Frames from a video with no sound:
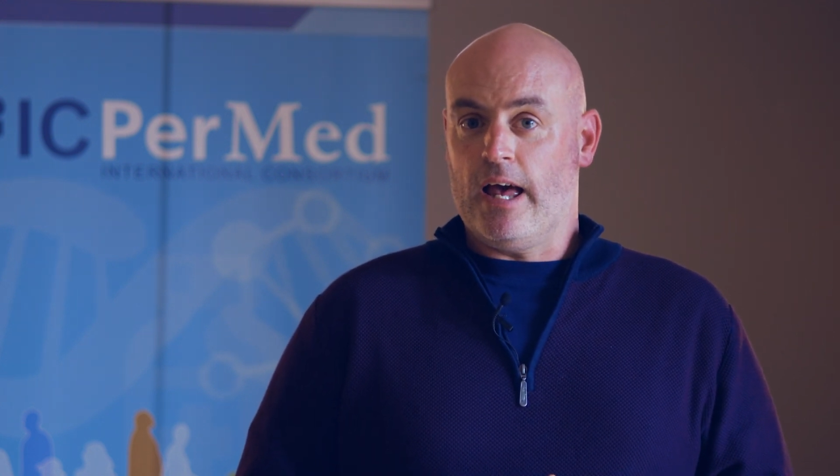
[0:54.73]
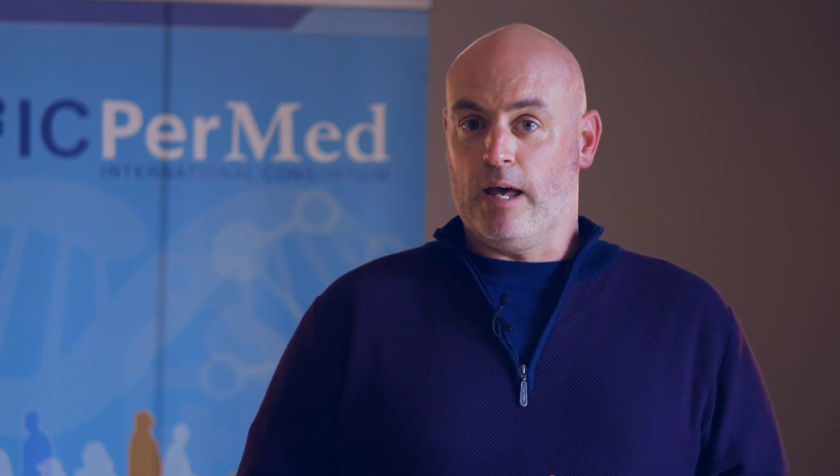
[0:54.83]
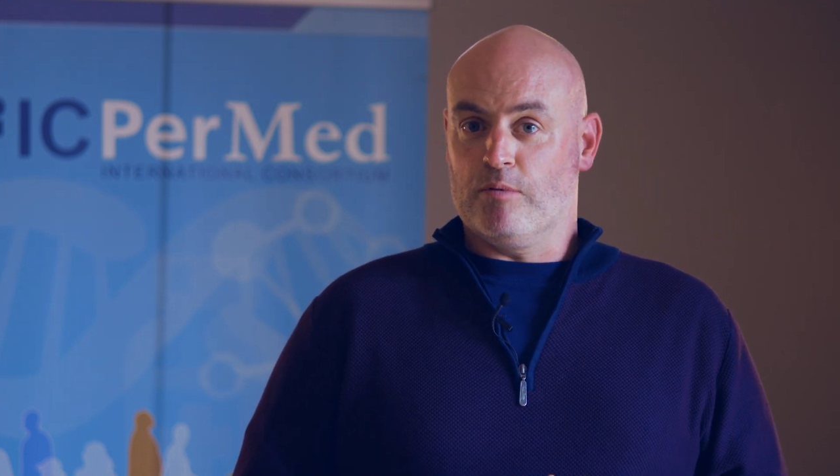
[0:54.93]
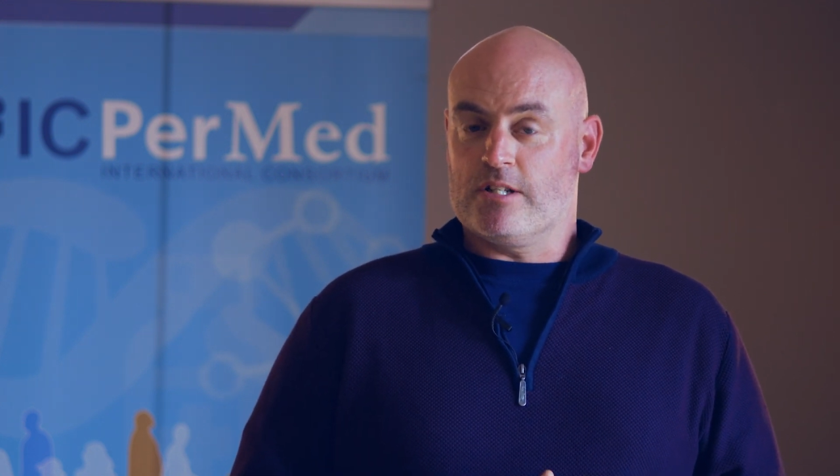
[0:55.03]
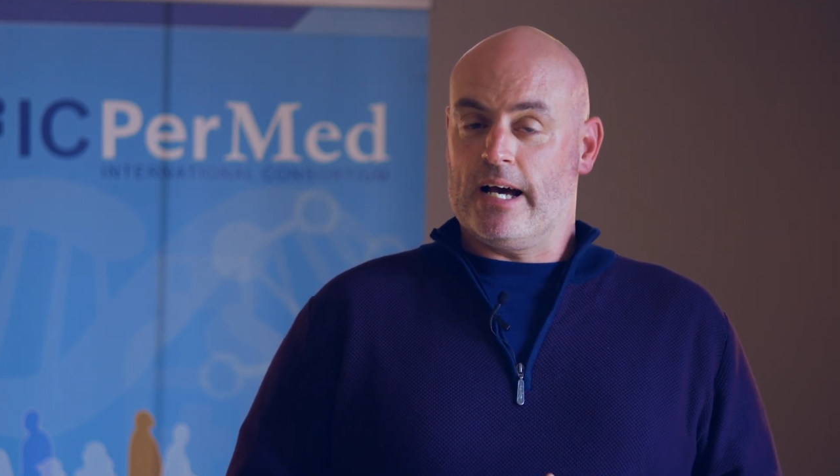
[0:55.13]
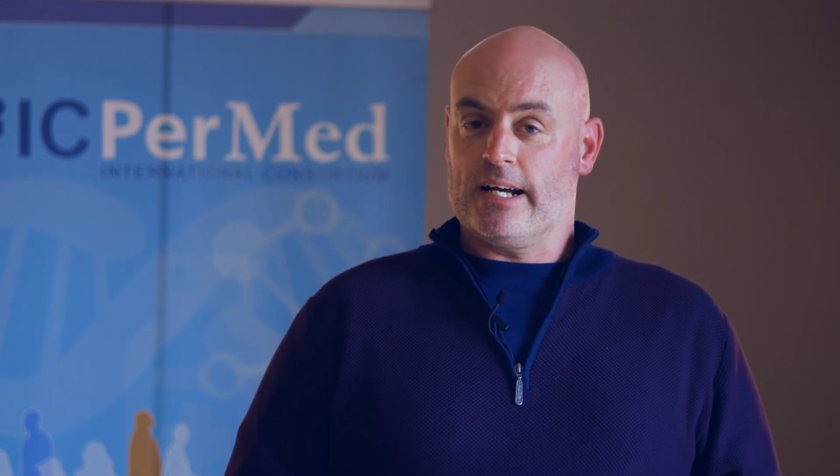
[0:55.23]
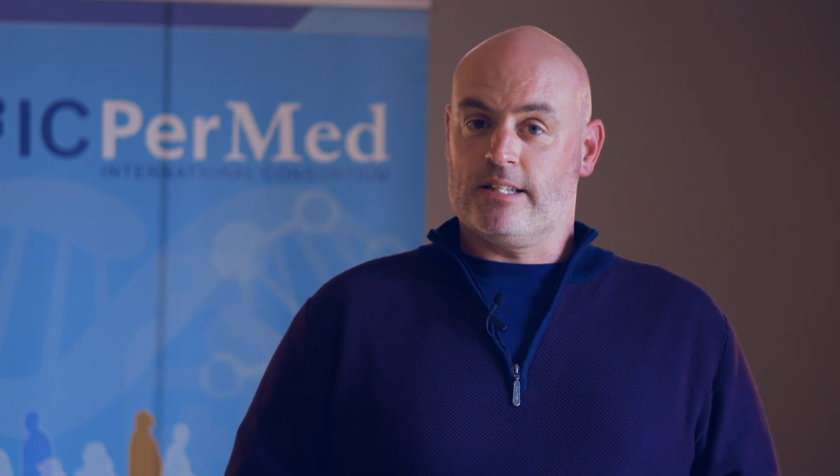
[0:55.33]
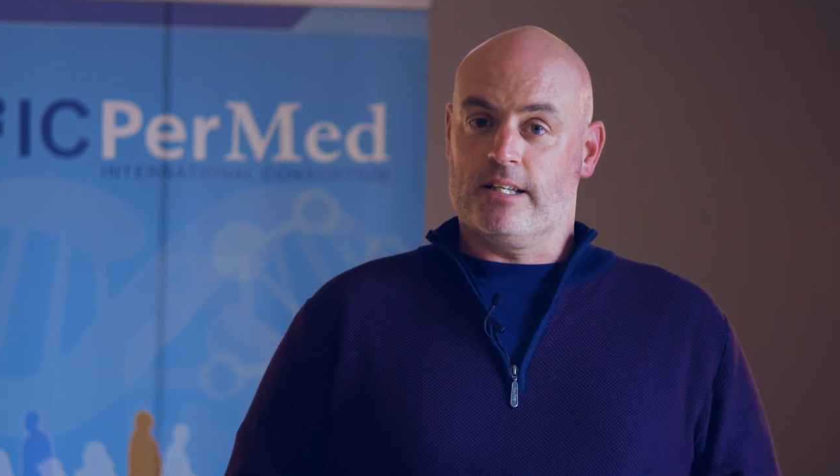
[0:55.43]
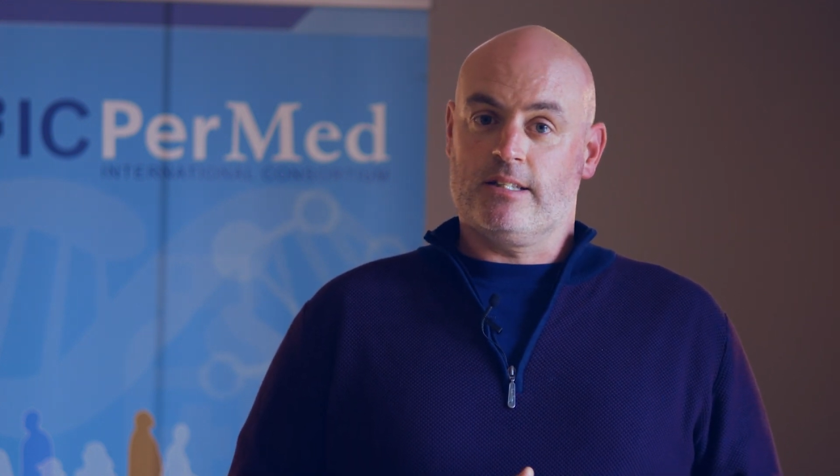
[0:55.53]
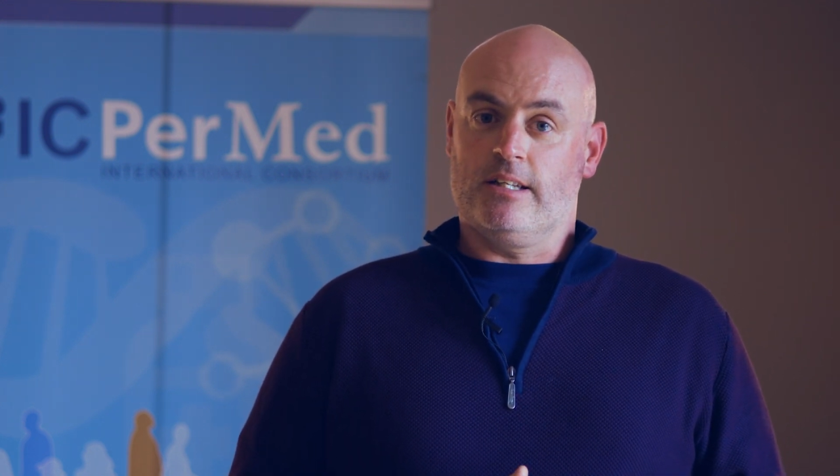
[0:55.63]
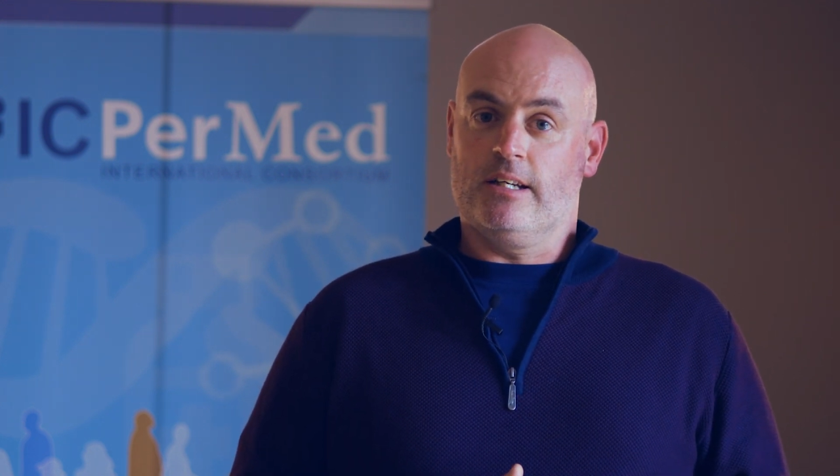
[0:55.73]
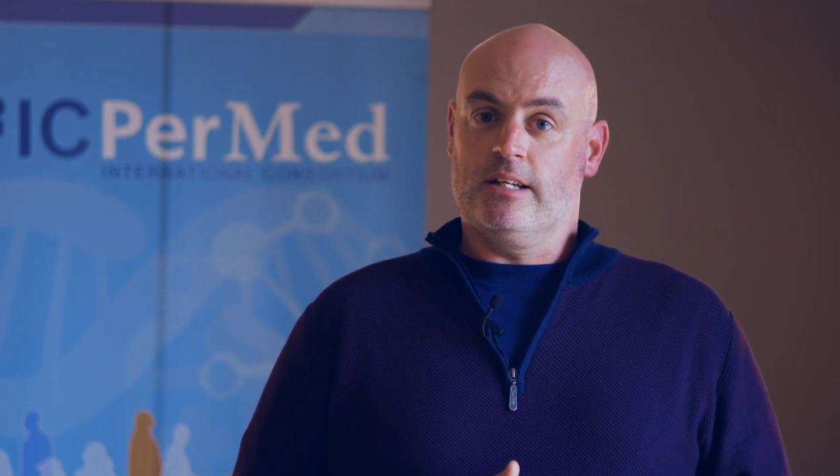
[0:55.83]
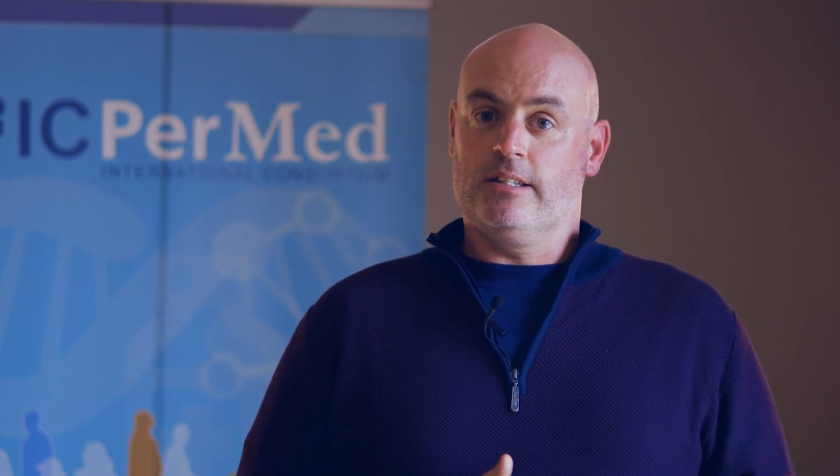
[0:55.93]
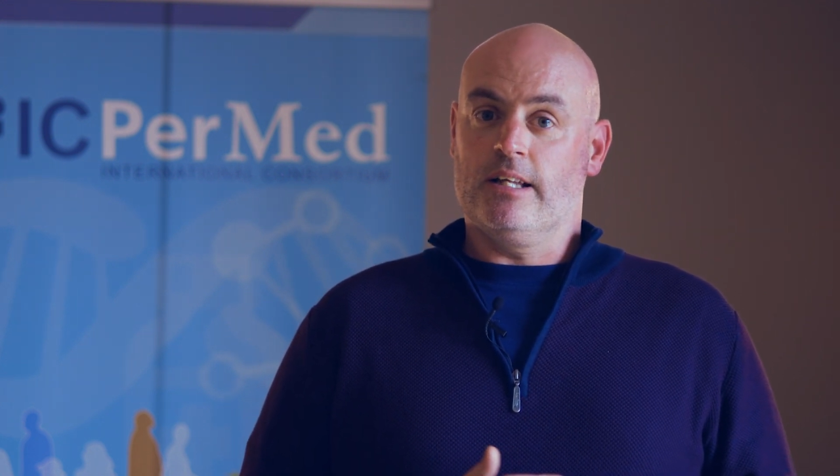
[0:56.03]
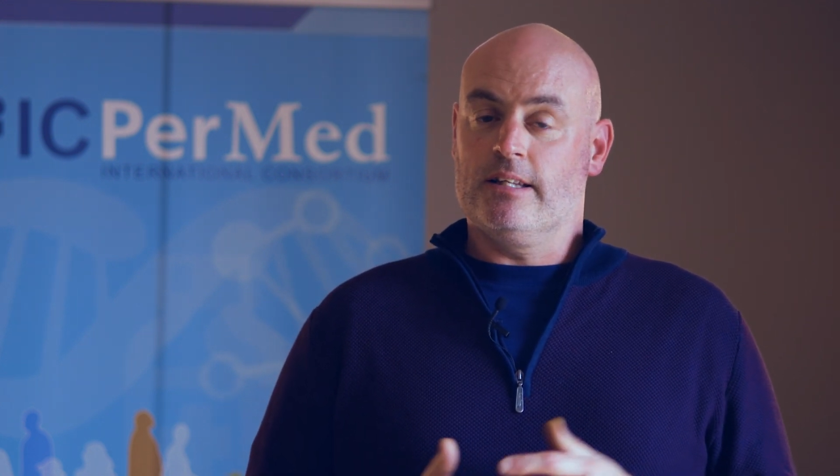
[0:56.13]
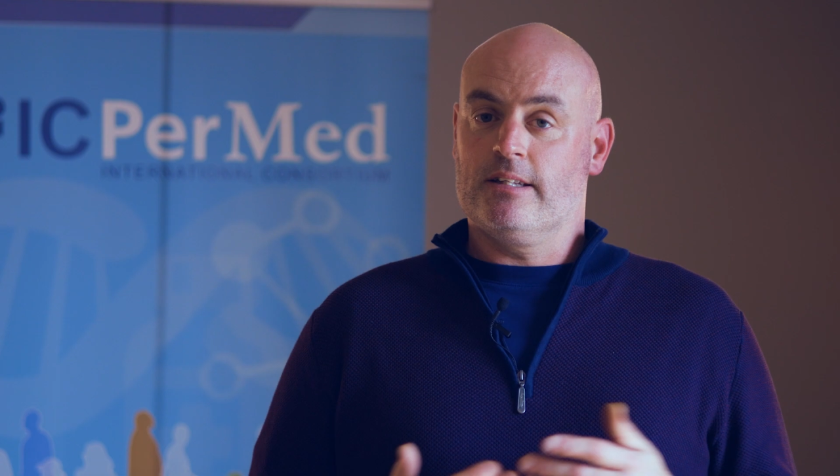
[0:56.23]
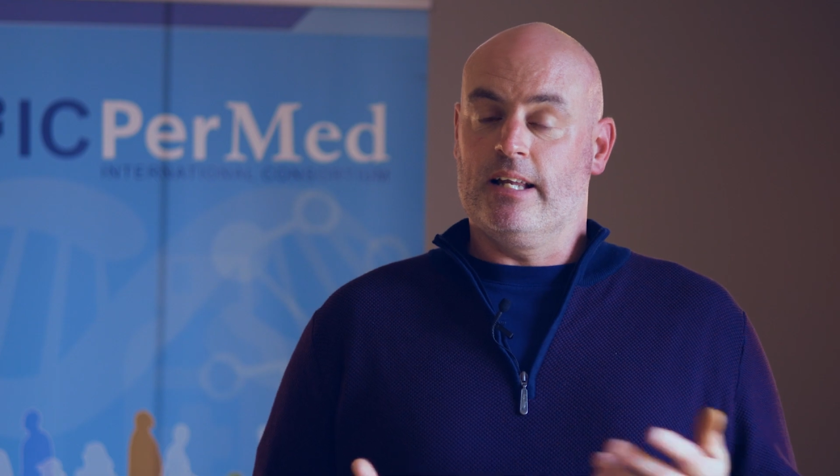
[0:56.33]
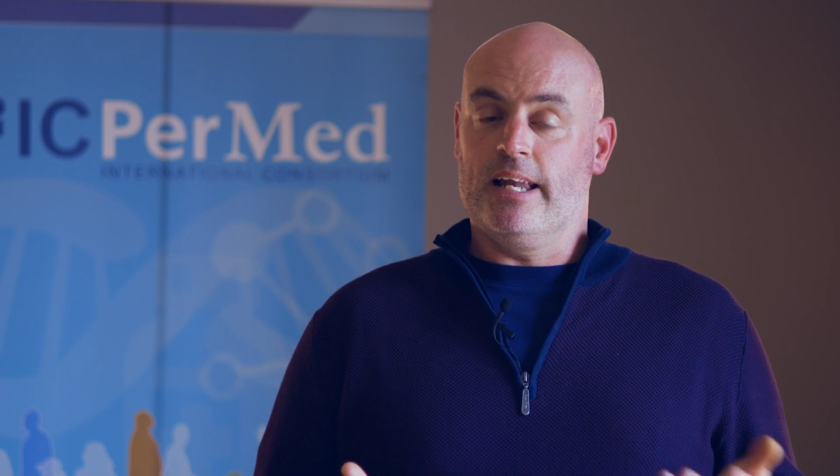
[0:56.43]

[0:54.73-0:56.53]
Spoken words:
able to access the